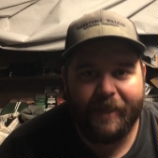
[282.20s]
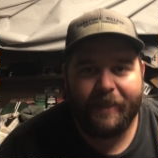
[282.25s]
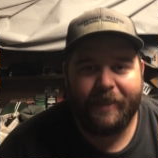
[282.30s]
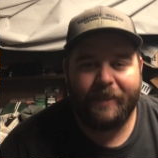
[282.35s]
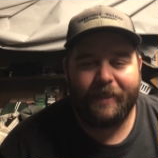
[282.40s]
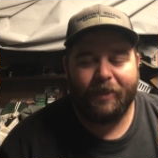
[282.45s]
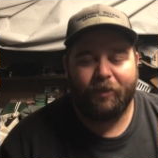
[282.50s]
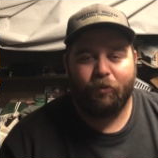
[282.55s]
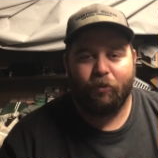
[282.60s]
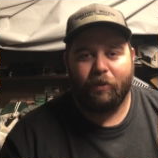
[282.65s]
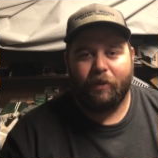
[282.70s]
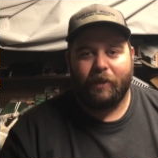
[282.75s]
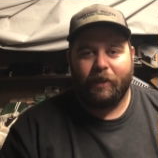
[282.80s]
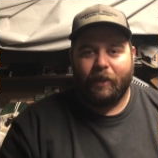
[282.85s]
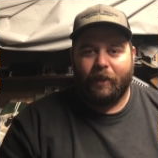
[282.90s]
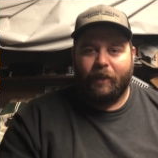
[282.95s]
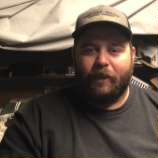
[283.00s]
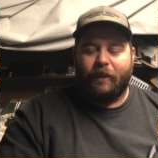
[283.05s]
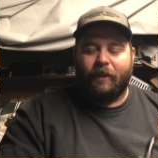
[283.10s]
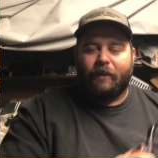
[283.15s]

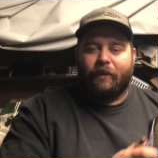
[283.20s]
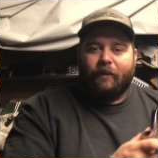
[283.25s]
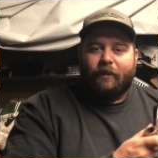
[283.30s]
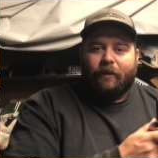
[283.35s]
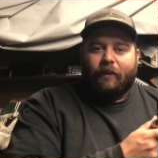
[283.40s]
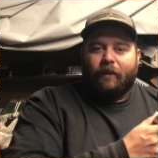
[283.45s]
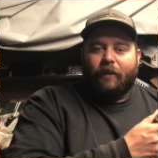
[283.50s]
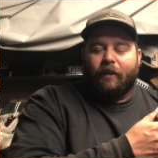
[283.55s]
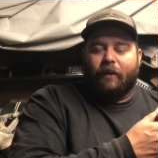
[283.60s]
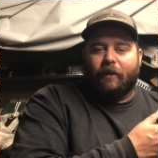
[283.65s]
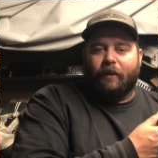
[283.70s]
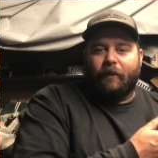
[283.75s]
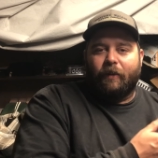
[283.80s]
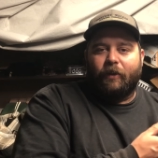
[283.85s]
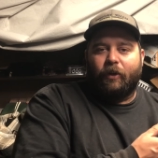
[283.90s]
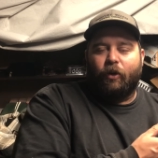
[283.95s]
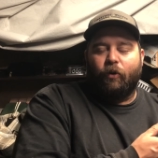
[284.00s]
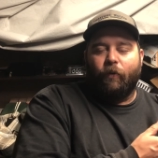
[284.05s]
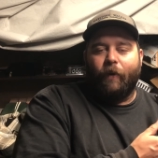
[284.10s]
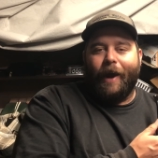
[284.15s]
citrusy,
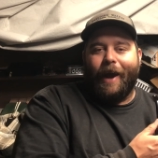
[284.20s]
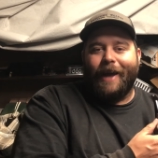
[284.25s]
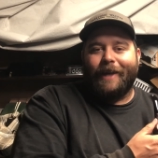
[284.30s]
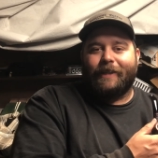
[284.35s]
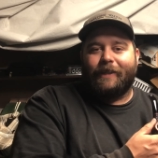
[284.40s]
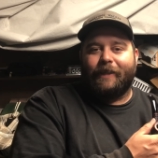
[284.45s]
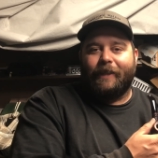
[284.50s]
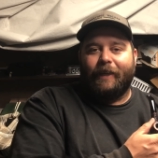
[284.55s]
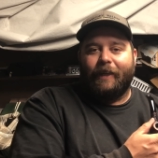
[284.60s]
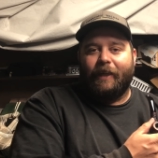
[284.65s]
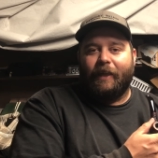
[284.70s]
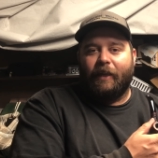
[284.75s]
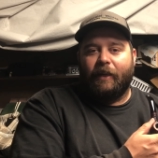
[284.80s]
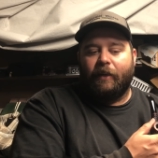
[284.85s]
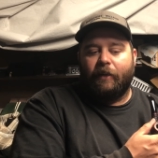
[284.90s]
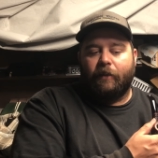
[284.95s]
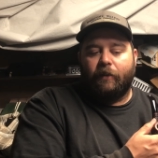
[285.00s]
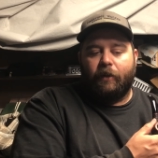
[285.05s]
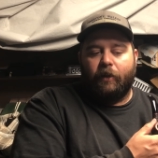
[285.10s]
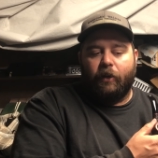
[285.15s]

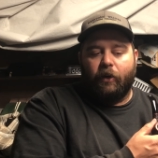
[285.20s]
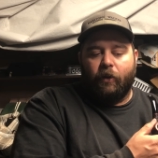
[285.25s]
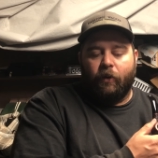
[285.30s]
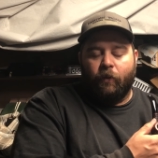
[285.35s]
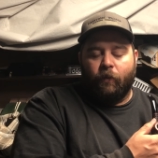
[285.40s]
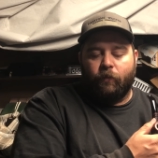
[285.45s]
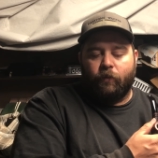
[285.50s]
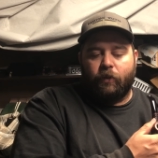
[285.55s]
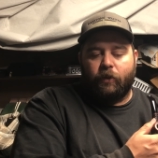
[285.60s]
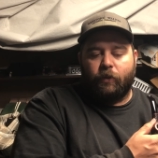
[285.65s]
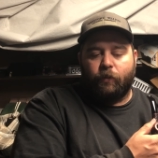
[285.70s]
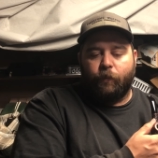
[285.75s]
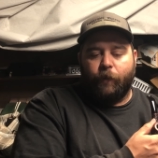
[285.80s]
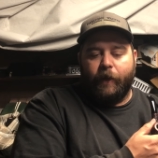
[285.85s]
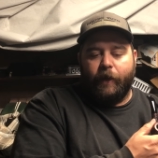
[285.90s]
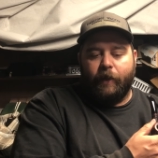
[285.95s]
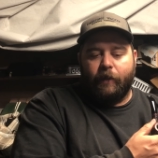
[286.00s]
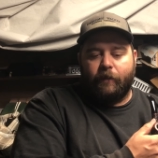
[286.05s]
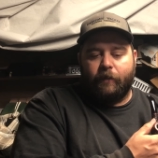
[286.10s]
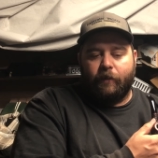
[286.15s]
grassy,
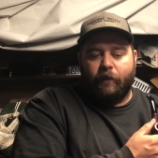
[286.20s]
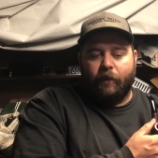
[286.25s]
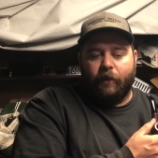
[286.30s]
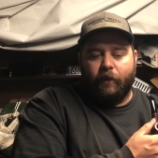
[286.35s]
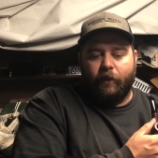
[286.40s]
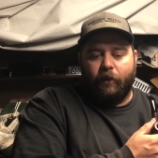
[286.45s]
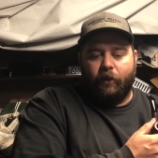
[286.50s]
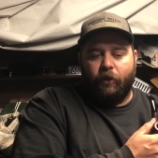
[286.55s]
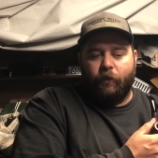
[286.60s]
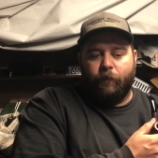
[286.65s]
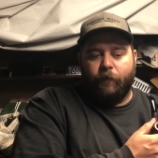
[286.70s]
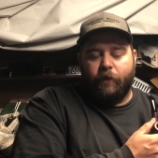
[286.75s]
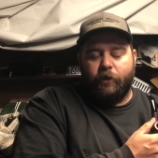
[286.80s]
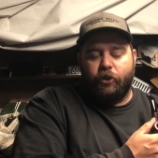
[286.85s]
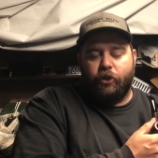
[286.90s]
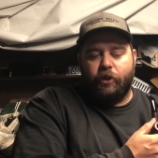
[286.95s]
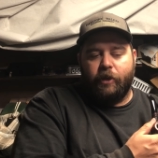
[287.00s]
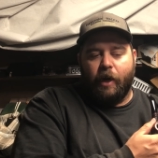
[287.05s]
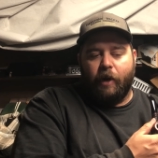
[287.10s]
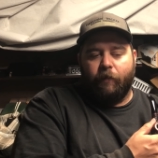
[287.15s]
sweet that you would
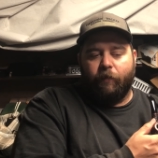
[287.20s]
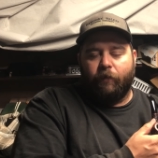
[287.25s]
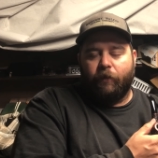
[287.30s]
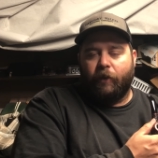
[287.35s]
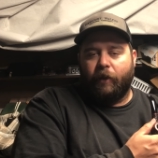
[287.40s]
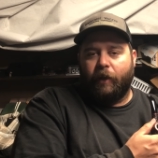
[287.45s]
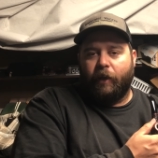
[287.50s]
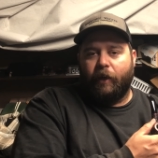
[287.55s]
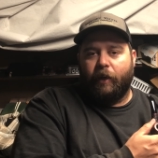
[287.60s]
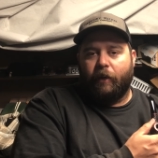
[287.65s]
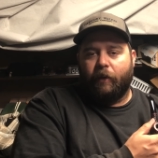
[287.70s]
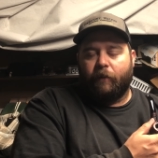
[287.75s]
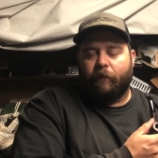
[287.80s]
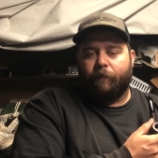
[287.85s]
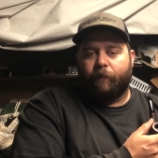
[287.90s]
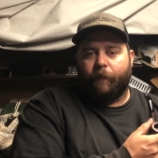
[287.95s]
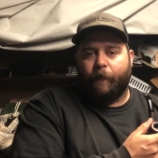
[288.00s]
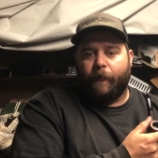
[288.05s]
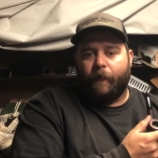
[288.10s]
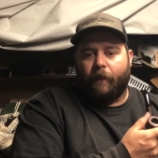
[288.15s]
generally
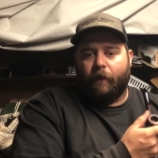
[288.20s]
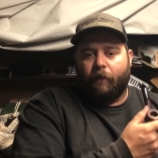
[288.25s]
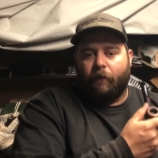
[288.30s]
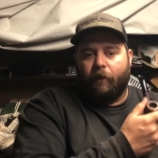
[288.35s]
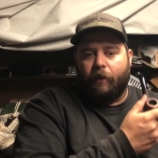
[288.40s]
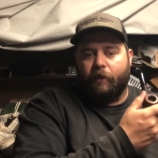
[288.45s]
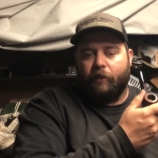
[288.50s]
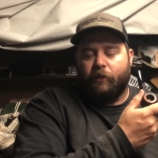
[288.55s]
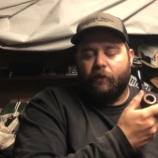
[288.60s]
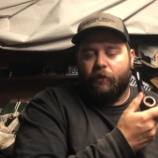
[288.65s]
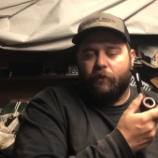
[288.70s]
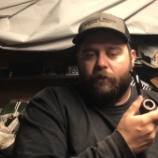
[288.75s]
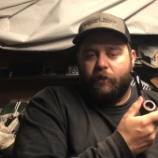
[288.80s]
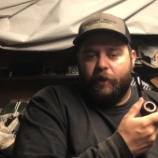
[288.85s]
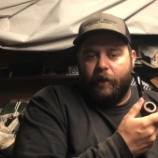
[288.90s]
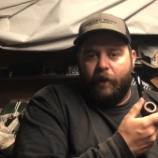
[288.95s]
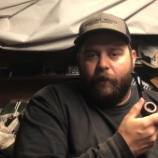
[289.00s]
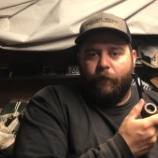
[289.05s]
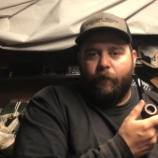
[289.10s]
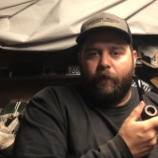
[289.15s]

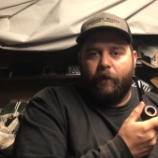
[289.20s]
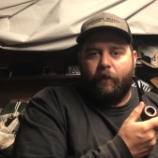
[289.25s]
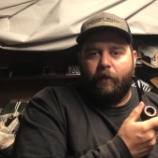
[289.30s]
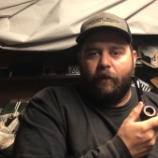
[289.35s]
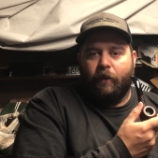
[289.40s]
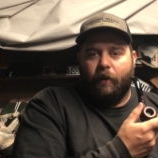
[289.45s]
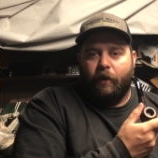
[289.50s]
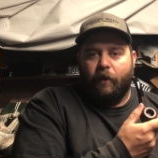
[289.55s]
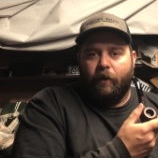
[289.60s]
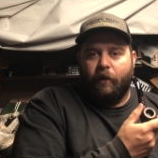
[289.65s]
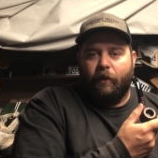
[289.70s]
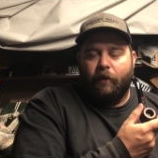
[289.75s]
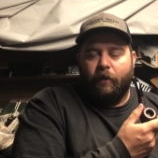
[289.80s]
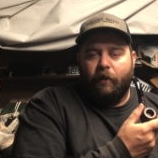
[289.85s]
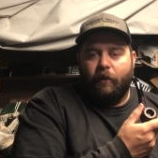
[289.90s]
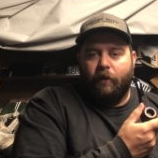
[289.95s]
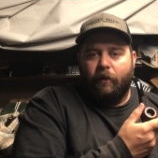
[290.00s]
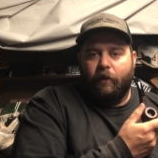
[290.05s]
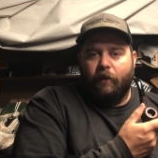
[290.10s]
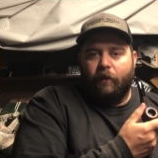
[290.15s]
associate with
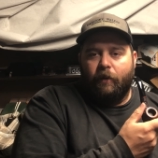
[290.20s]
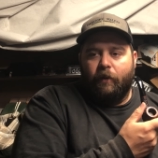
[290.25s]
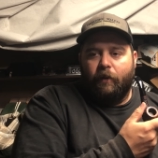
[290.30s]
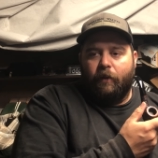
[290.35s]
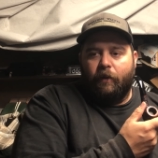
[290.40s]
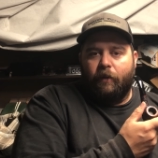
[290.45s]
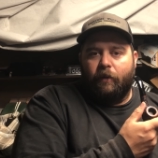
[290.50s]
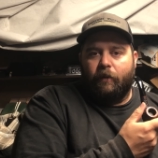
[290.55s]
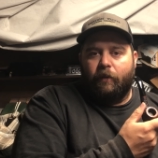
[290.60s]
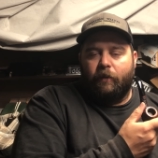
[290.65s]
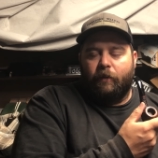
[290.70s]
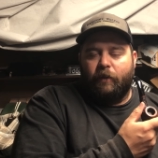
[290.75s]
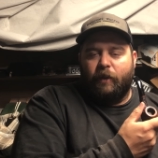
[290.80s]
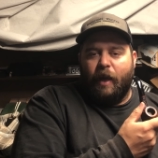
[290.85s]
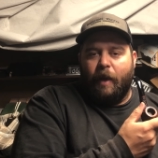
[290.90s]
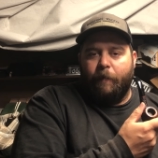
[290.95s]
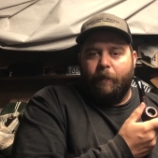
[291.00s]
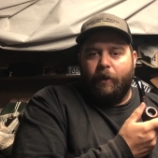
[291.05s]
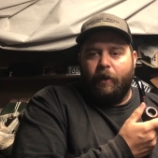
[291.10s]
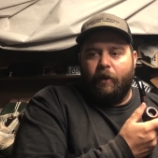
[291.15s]

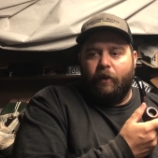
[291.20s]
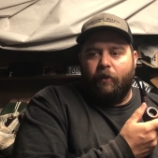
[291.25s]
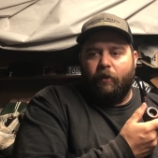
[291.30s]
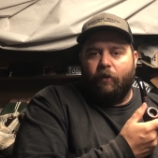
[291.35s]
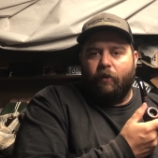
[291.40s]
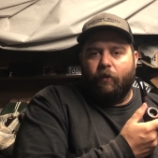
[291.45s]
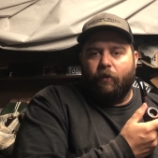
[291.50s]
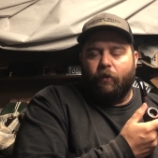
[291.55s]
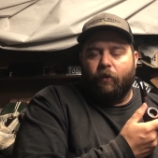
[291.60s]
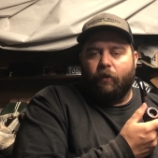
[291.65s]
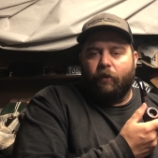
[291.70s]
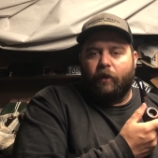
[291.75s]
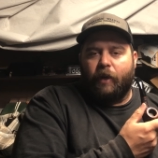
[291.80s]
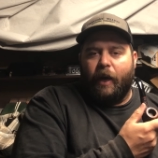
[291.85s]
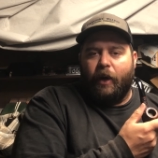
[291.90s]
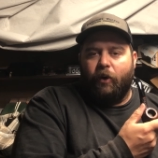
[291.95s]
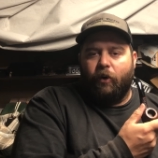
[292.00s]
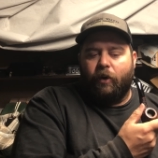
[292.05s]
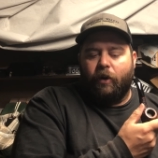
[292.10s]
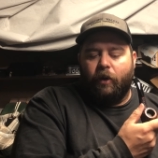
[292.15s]
lemon or
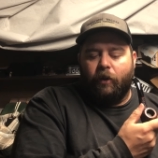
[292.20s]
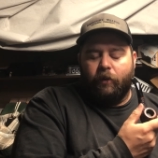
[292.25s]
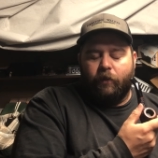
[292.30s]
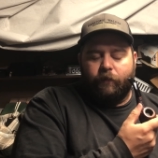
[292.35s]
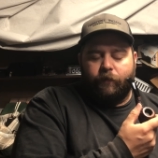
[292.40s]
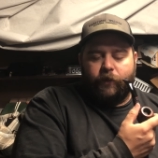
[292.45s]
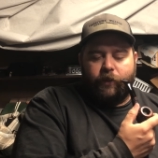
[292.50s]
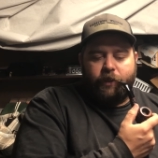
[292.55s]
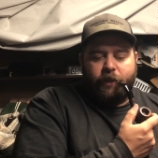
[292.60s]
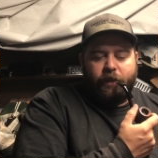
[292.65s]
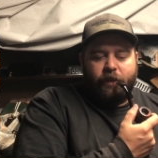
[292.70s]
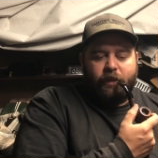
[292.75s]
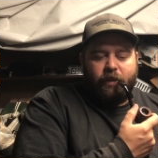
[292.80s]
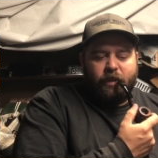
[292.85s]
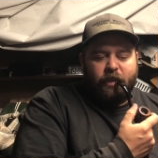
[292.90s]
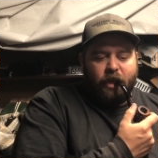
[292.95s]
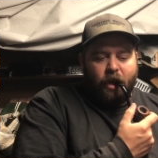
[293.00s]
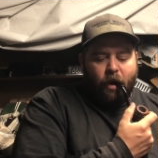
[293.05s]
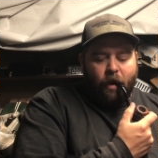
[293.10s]
lighter colored Virginias.